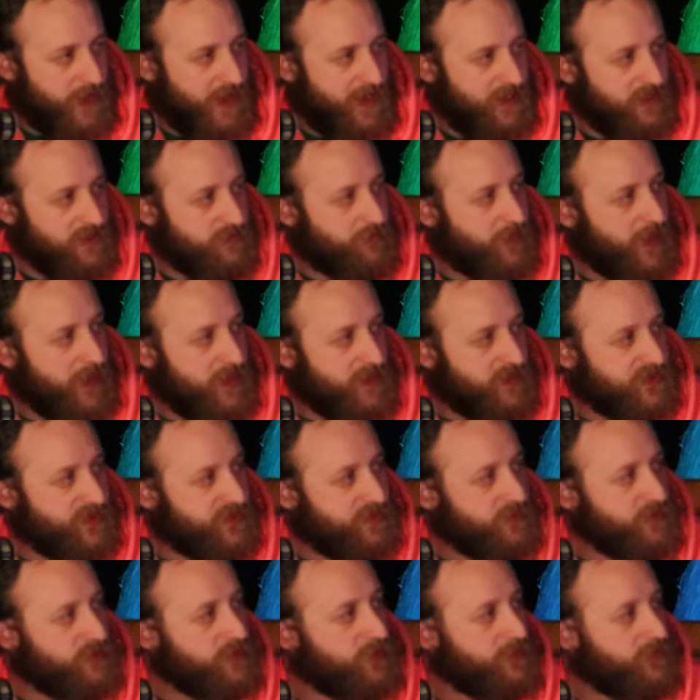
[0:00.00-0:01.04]
band
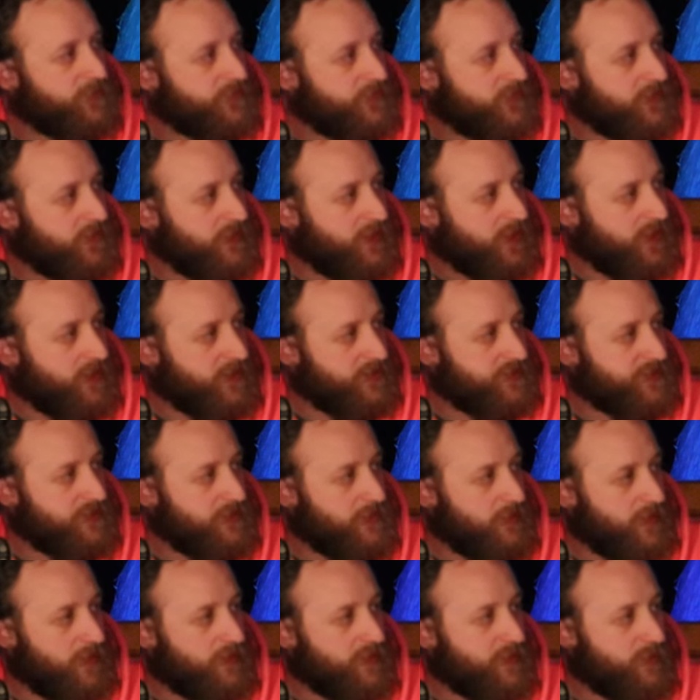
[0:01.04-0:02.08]
pedestal and it's
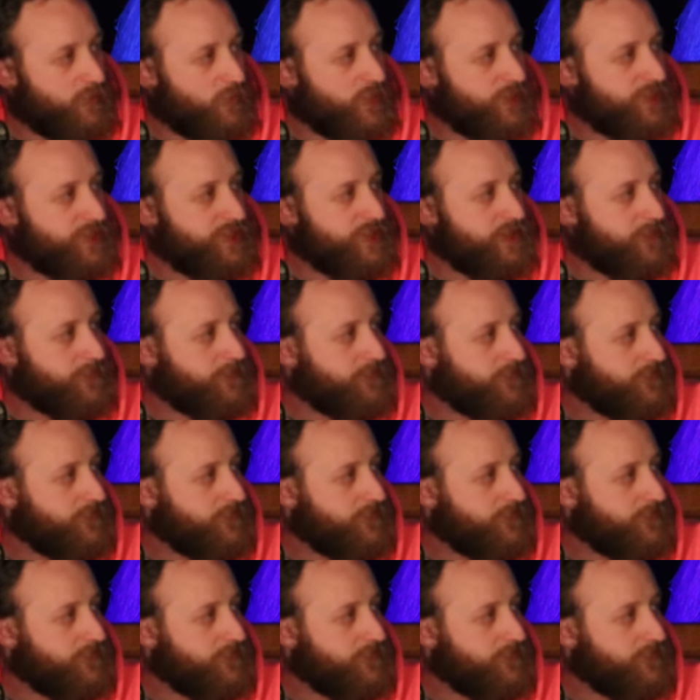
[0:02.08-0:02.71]
no longer worship.